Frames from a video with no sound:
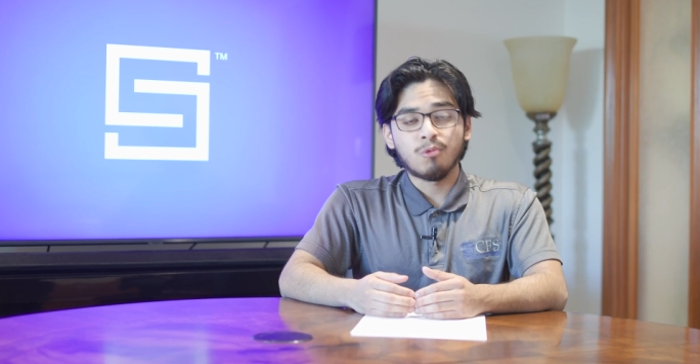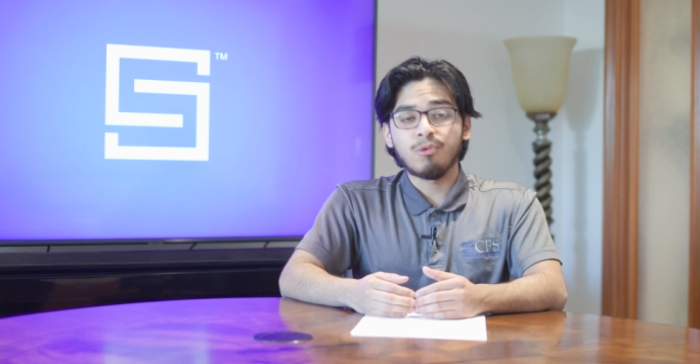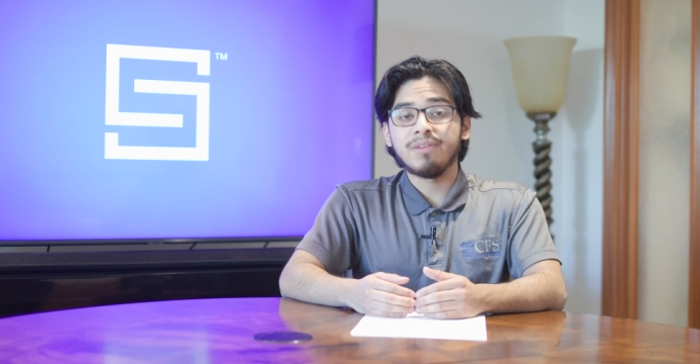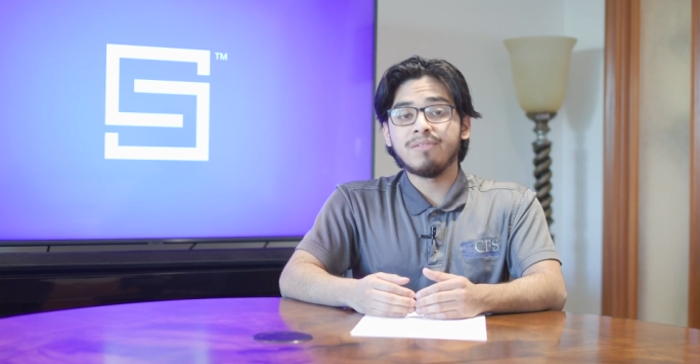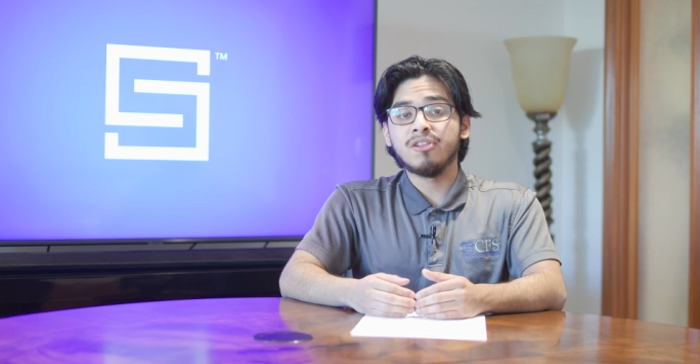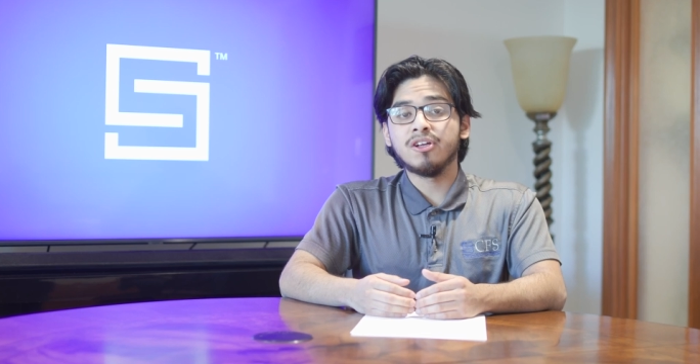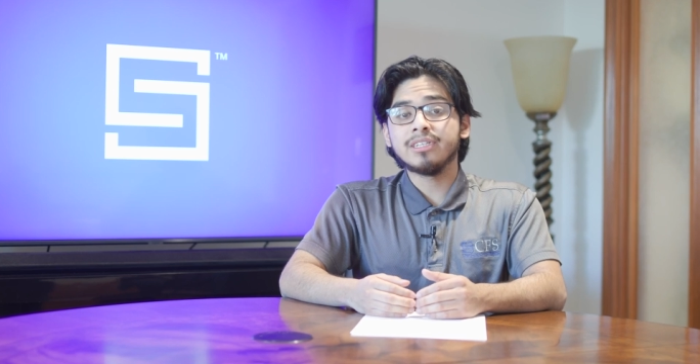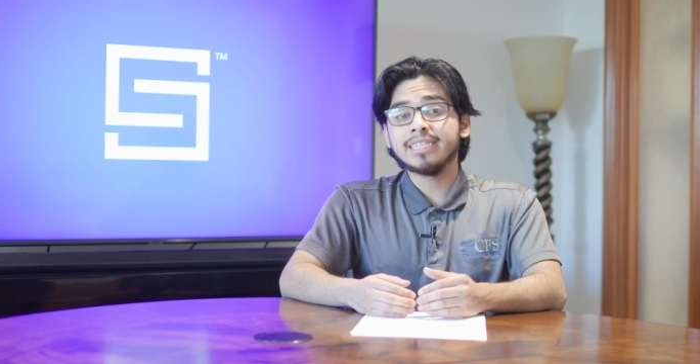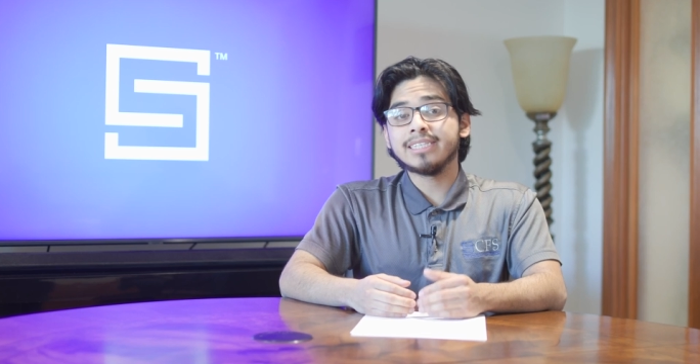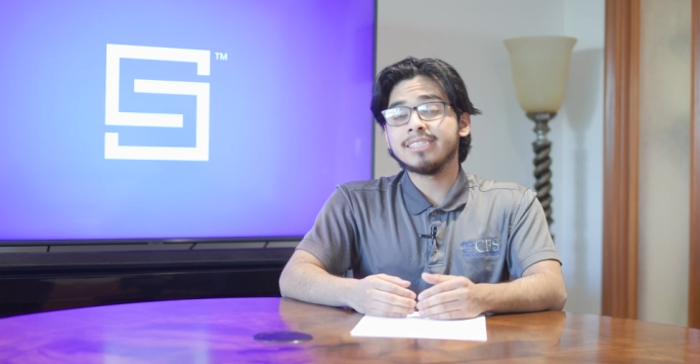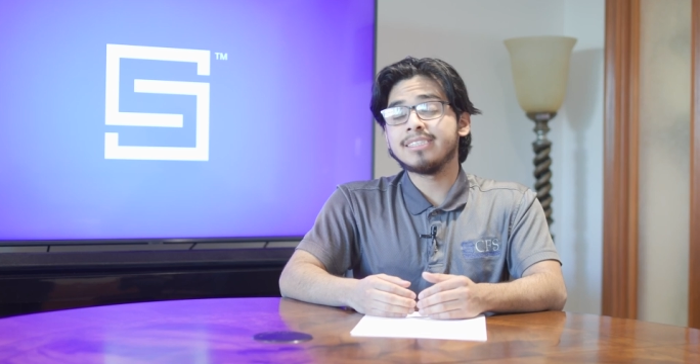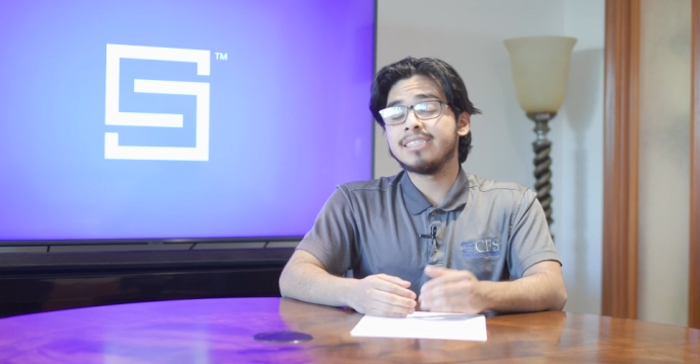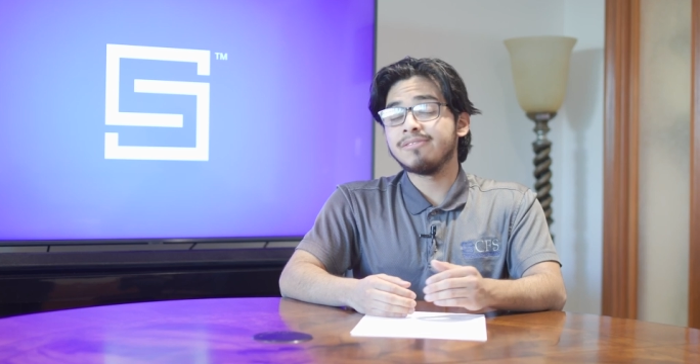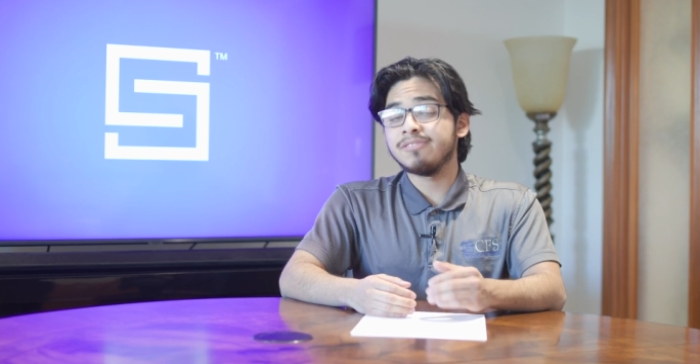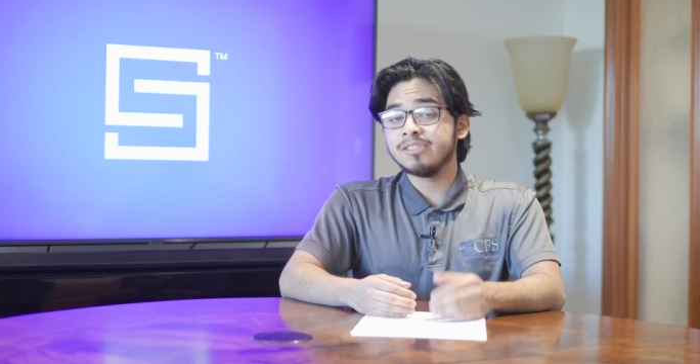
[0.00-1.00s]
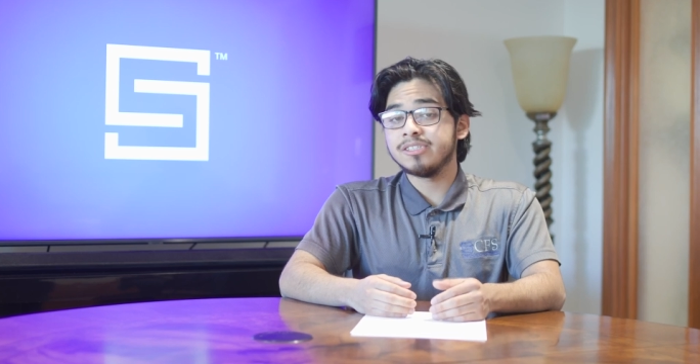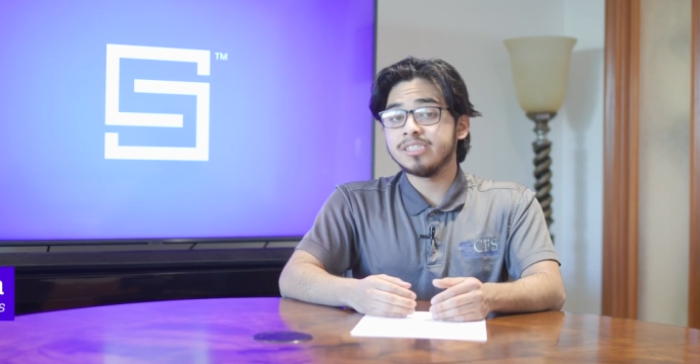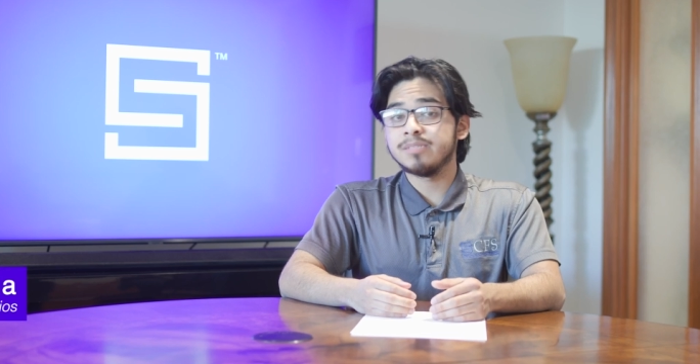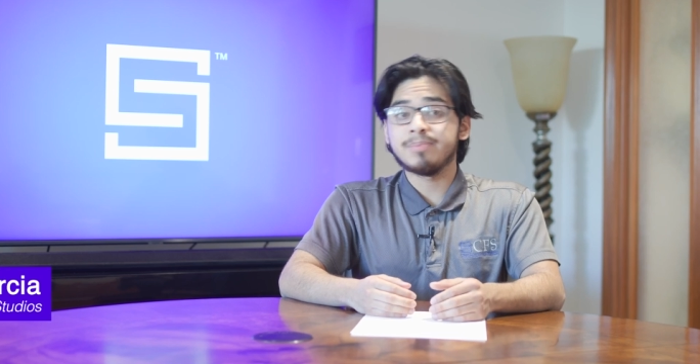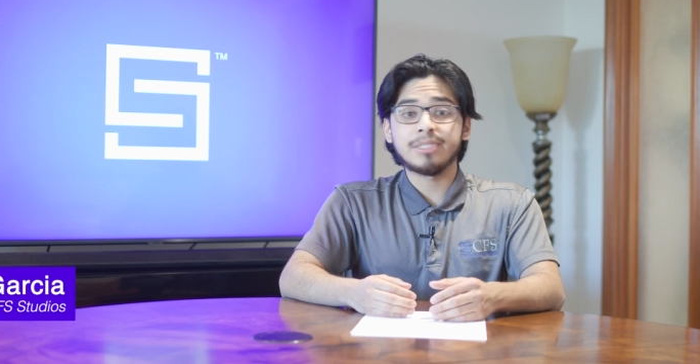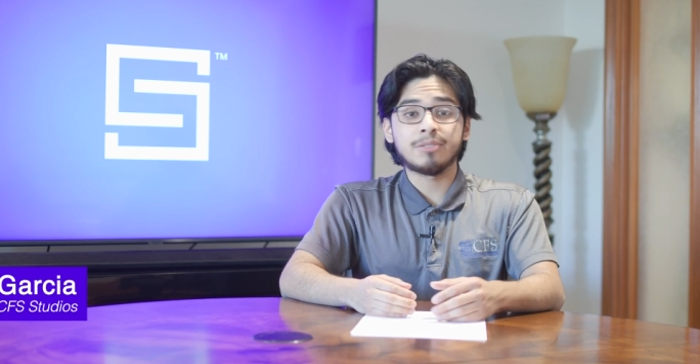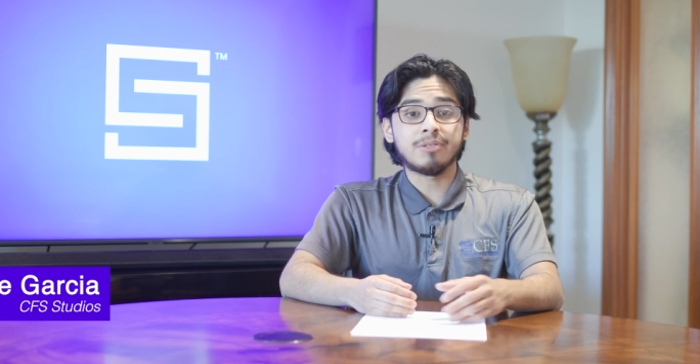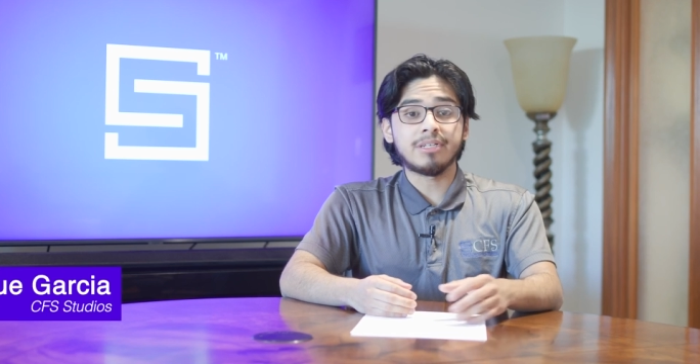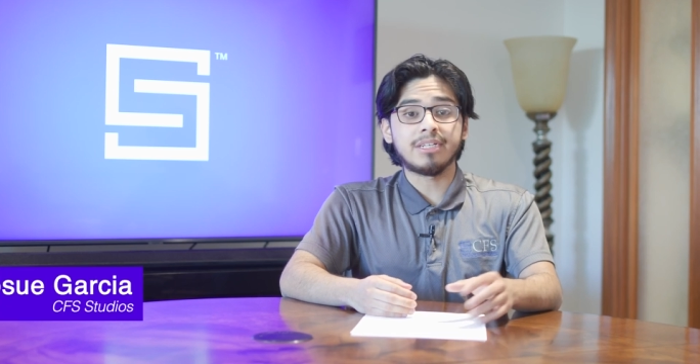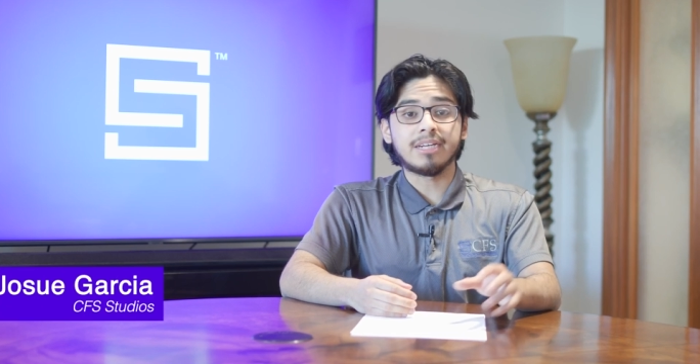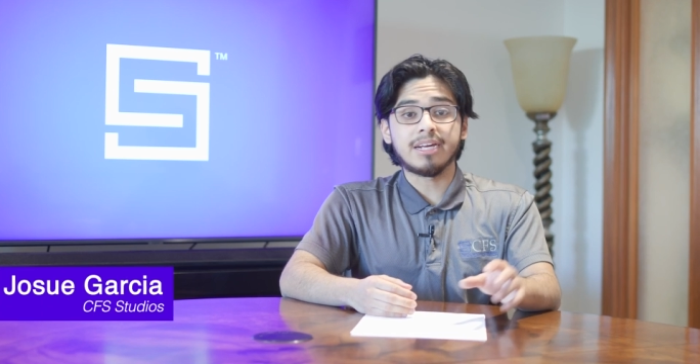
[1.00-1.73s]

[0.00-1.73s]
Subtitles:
We've looked at the differences between